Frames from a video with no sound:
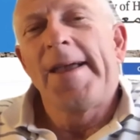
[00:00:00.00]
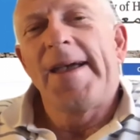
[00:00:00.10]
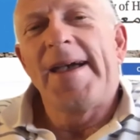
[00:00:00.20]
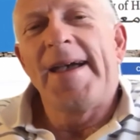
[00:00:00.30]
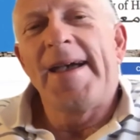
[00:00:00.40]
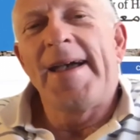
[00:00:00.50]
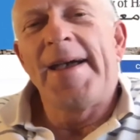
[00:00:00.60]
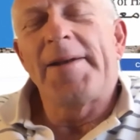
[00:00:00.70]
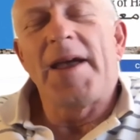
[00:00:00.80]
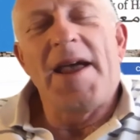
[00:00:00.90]
And
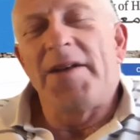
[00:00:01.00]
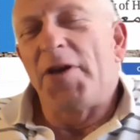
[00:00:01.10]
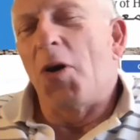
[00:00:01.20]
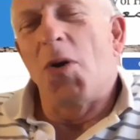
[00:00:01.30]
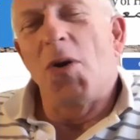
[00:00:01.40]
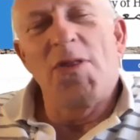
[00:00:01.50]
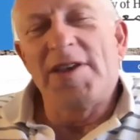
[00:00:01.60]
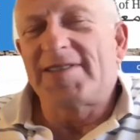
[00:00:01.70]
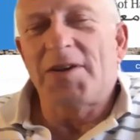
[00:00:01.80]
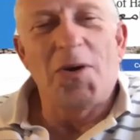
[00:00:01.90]

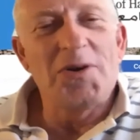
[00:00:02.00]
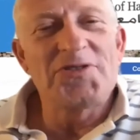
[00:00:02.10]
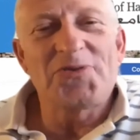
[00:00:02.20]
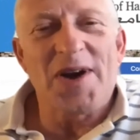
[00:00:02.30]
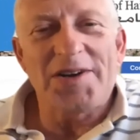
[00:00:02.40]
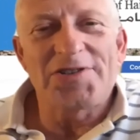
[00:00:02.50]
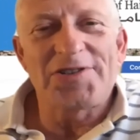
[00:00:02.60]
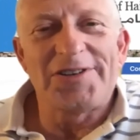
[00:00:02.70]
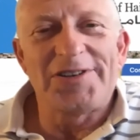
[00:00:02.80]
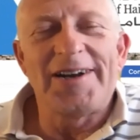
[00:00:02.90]
this whole
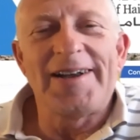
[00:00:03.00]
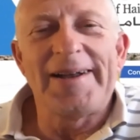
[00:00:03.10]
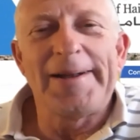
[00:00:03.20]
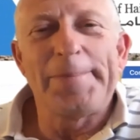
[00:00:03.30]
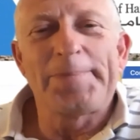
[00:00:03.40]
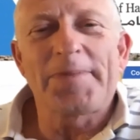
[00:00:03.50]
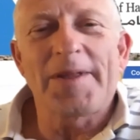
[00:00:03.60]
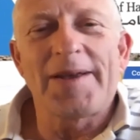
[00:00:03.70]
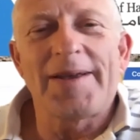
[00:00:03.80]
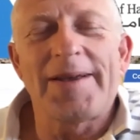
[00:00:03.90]
structure
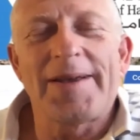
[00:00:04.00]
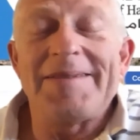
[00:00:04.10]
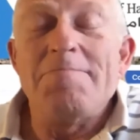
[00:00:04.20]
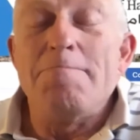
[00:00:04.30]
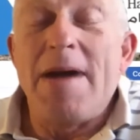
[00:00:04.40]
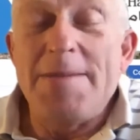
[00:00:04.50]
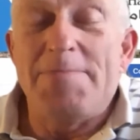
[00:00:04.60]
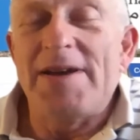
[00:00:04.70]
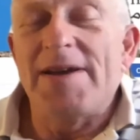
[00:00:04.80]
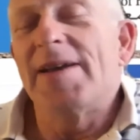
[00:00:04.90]

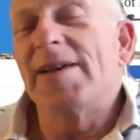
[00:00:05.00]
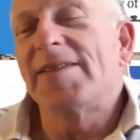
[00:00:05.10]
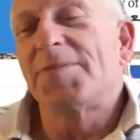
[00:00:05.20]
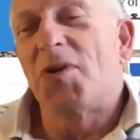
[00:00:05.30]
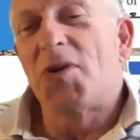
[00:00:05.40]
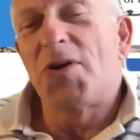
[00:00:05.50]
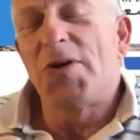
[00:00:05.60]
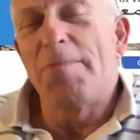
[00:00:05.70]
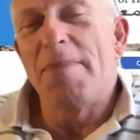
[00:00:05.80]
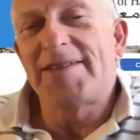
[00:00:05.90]
maybe is more
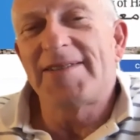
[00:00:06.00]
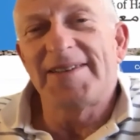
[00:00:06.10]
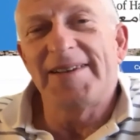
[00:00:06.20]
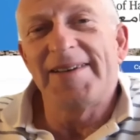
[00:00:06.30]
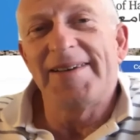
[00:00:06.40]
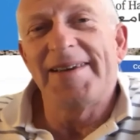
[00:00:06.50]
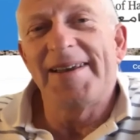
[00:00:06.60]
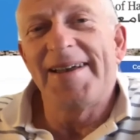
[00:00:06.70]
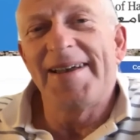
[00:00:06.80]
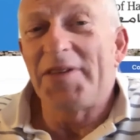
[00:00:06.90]
messy
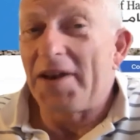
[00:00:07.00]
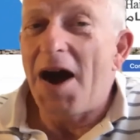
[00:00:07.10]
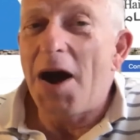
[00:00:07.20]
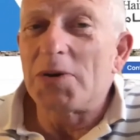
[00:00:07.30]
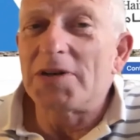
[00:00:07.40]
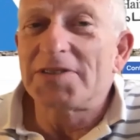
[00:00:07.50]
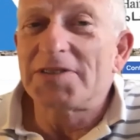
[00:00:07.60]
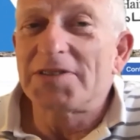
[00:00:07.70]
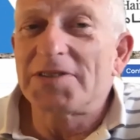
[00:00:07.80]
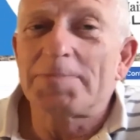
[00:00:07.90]
than ours,
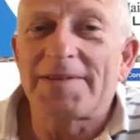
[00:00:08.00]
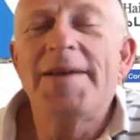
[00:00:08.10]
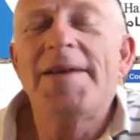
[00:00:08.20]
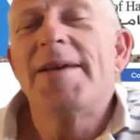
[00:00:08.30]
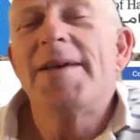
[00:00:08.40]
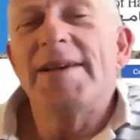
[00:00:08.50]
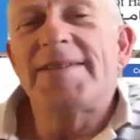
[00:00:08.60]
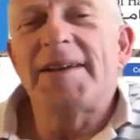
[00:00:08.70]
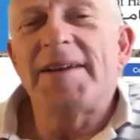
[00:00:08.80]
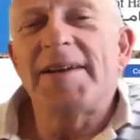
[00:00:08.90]
but
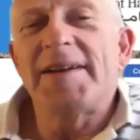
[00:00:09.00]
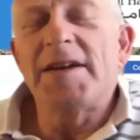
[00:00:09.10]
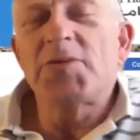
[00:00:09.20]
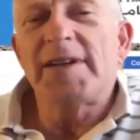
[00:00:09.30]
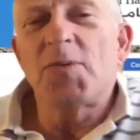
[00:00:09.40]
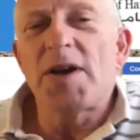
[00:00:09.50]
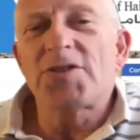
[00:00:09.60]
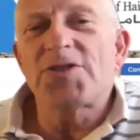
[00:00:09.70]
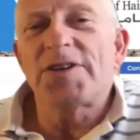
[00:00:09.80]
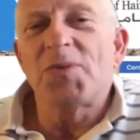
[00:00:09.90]
it's an interesting
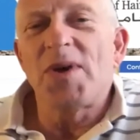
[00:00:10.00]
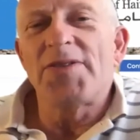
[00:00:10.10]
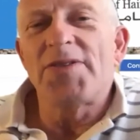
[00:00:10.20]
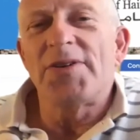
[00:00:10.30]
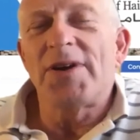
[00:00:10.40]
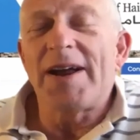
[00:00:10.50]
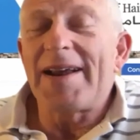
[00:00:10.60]
question whether,